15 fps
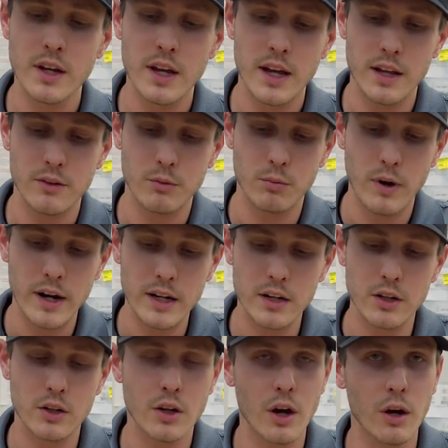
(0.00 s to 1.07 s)
it's ready
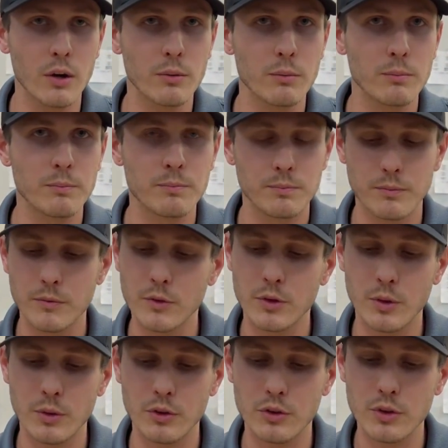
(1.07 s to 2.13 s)
to go.
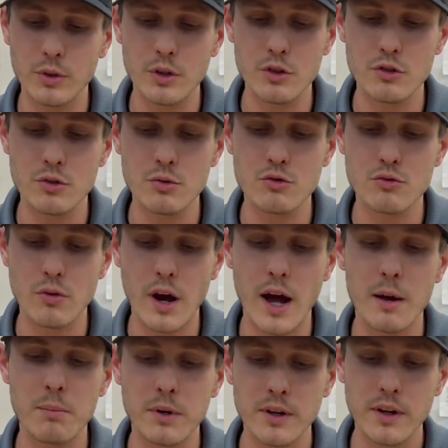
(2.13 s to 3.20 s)
So as soon as you
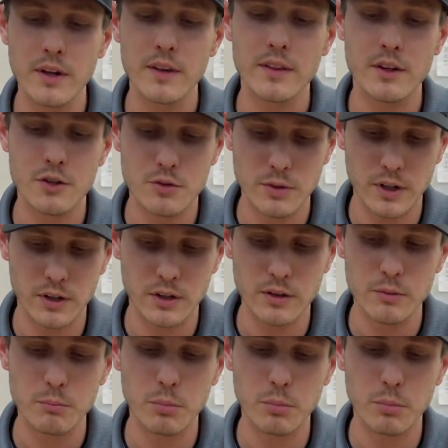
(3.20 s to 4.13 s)
drop the trigger,